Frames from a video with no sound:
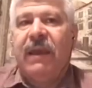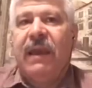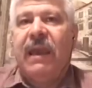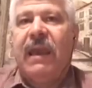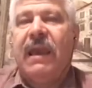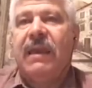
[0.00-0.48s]

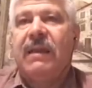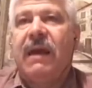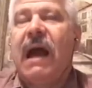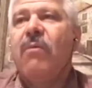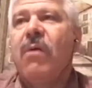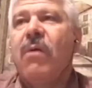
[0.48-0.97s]
And
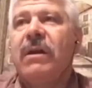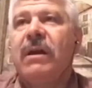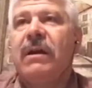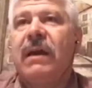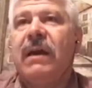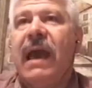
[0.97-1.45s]
I want
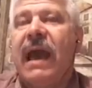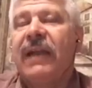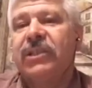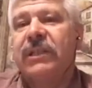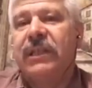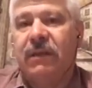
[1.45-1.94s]
to
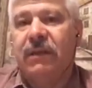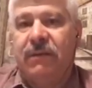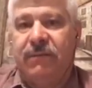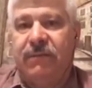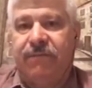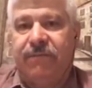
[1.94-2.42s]
actually
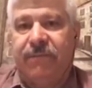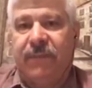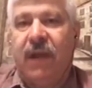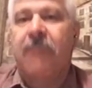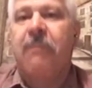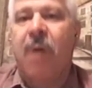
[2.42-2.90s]

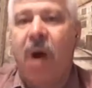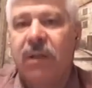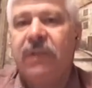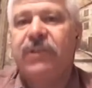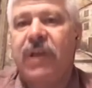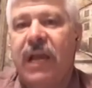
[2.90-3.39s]

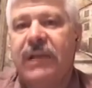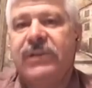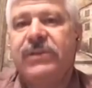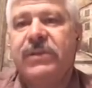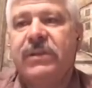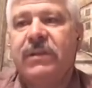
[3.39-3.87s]

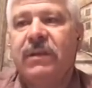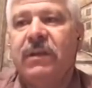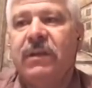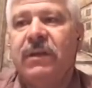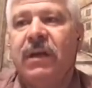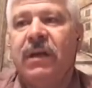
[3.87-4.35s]
apologize
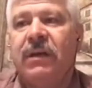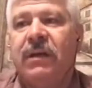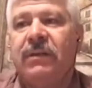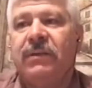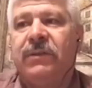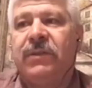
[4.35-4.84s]

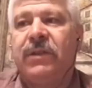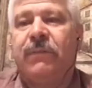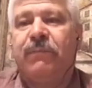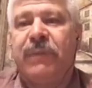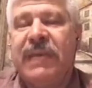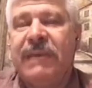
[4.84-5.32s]
to the
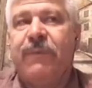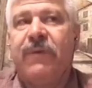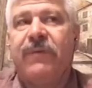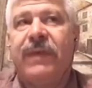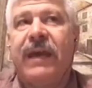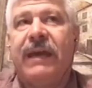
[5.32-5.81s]

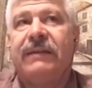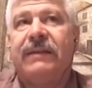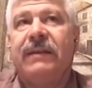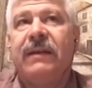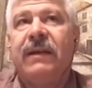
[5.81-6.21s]
people that